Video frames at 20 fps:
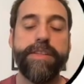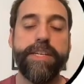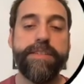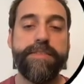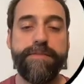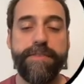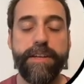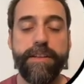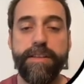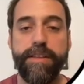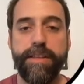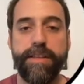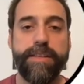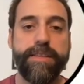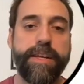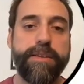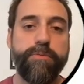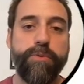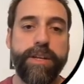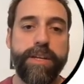this field
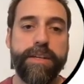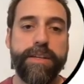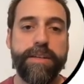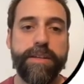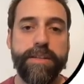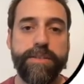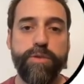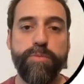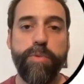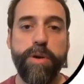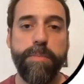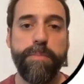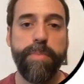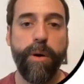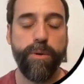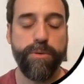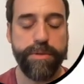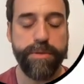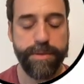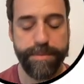that we
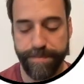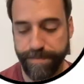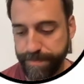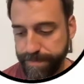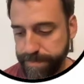superimpose.